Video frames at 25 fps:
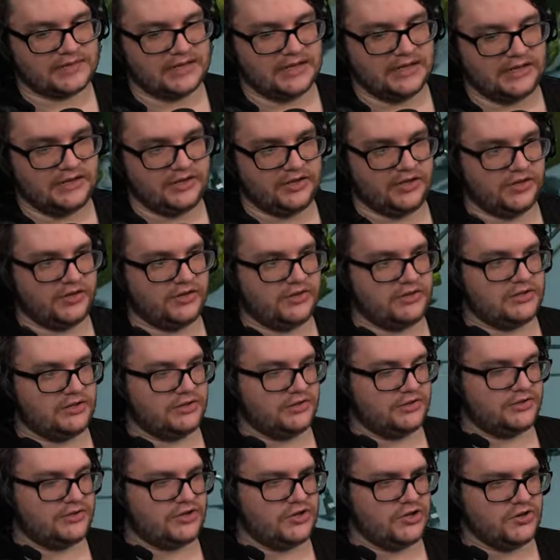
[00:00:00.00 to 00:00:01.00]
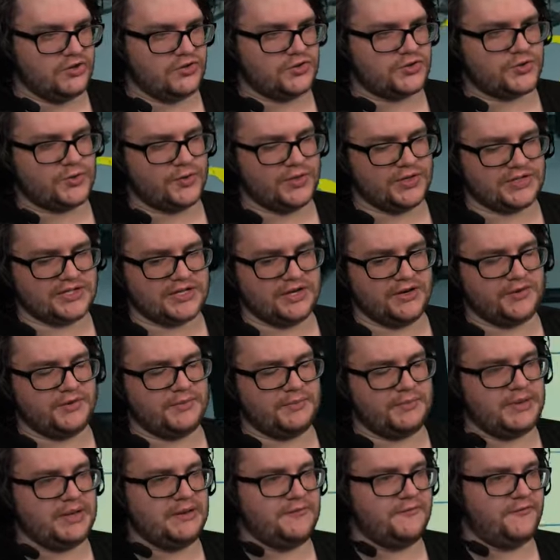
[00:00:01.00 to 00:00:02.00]
You, your usual is going
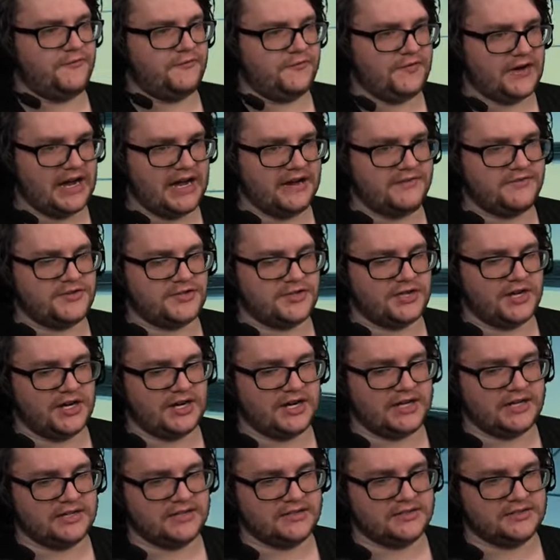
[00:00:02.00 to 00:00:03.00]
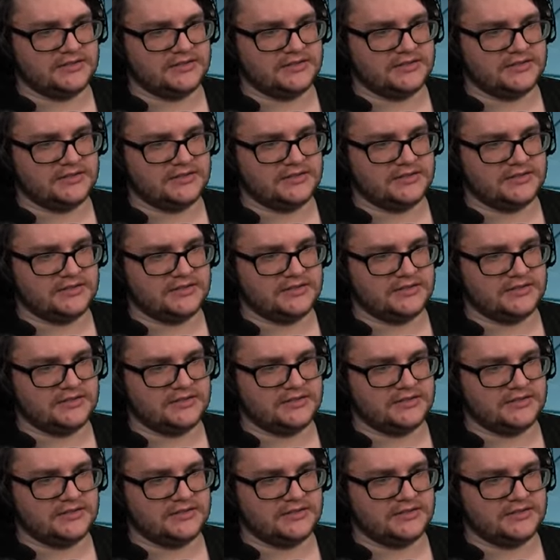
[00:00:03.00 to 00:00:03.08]
to be five-shot.